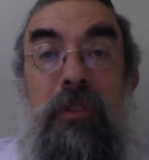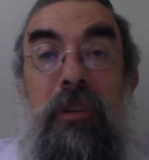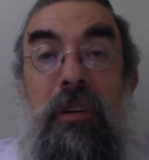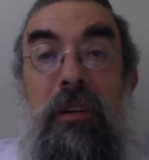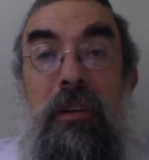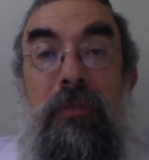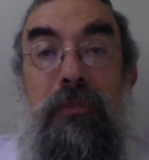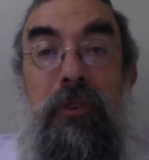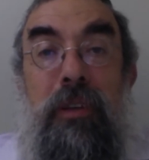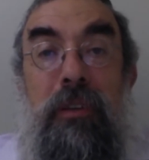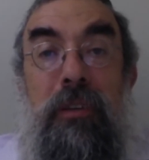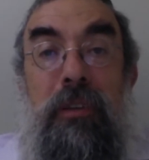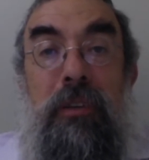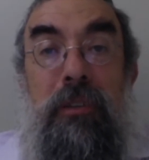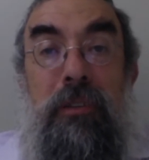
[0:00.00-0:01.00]
times a day,
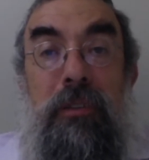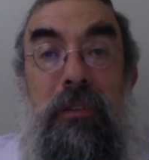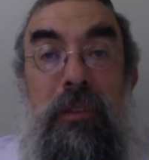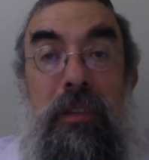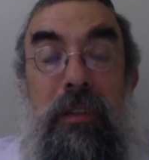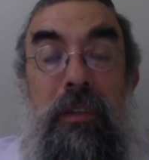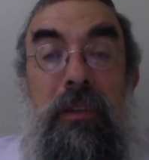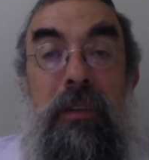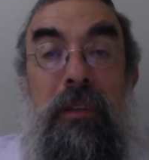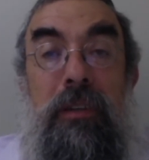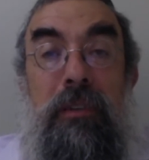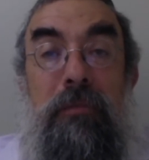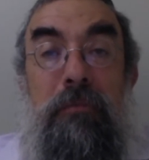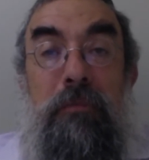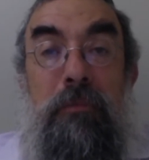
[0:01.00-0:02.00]
when we ask God,
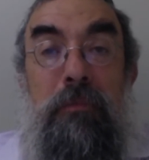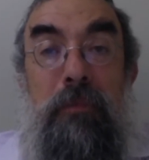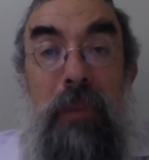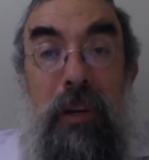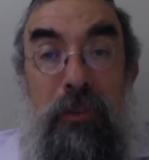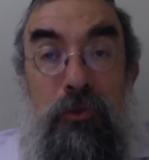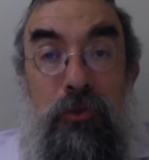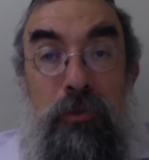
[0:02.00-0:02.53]
I